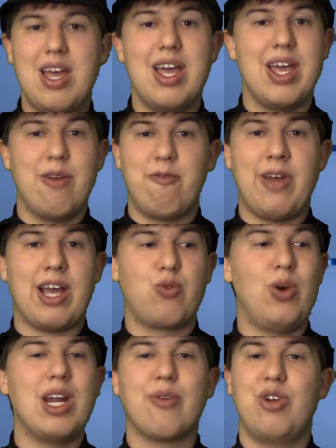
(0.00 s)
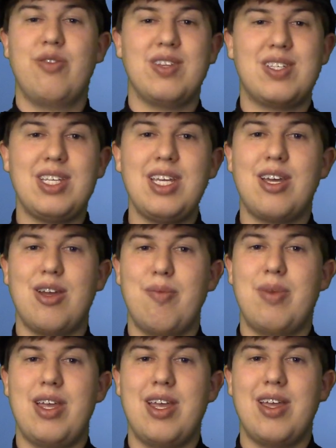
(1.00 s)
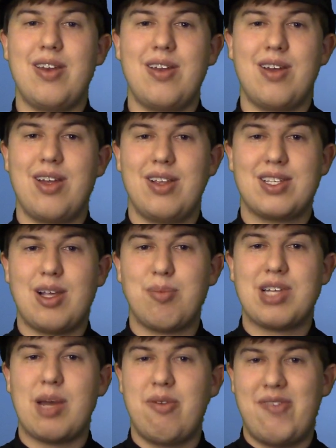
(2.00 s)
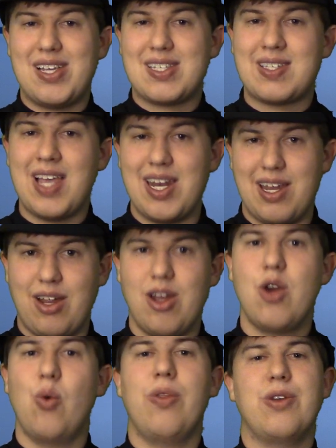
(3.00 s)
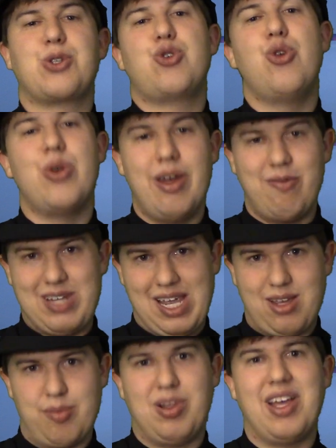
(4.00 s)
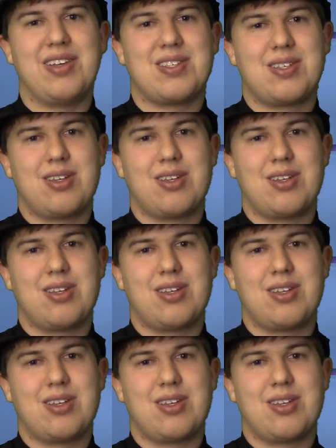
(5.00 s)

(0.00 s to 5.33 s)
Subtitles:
In fact, we never even see him in some type of a setting where this could have taken place.